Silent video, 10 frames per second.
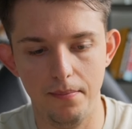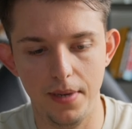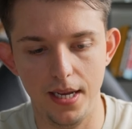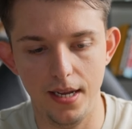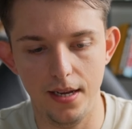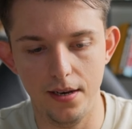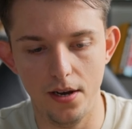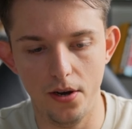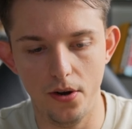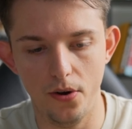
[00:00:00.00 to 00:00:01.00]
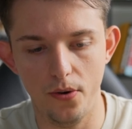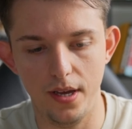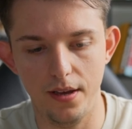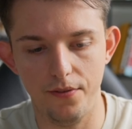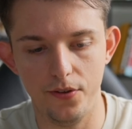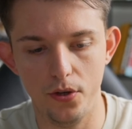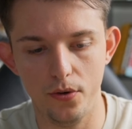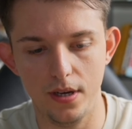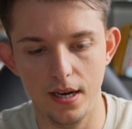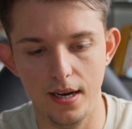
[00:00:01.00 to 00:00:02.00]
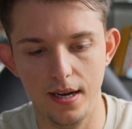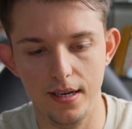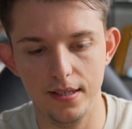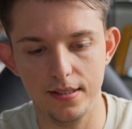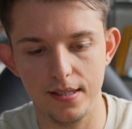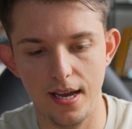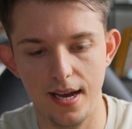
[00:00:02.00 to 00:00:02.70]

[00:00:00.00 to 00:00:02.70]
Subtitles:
Me know if you guys